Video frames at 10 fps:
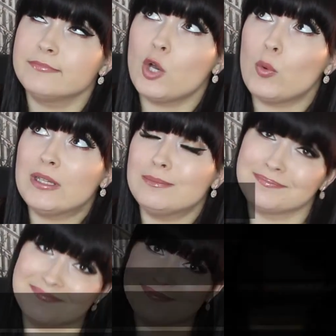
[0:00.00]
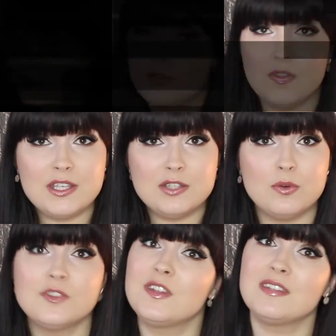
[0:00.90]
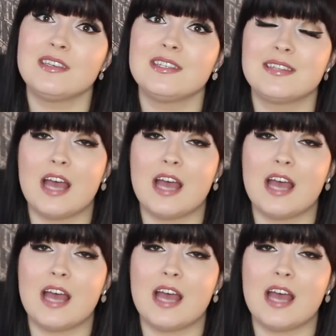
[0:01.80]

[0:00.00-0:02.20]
Oh well. So this was the things